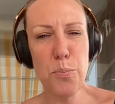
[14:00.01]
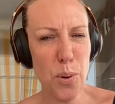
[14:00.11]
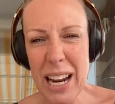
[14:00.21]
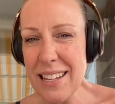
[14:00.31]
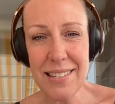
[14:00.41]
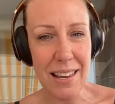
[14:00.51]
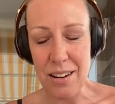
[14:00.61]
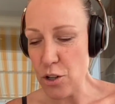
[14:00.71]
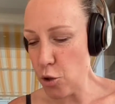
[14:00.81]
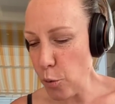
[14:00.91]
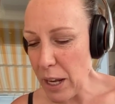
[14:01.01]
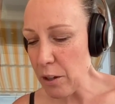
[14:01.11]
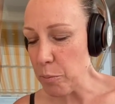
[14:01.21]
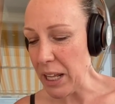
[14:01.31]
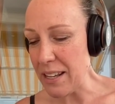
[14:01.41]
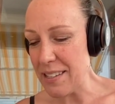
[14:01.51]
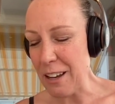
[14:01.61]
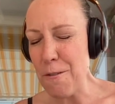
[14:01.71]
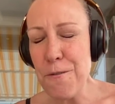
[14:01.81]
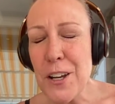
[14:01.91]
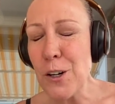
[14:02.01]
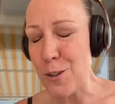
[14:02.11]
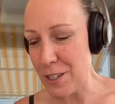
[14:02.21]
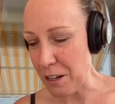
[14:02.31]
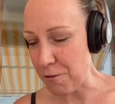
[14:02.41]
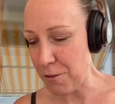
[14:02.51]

brazen, trailblazing, fierce,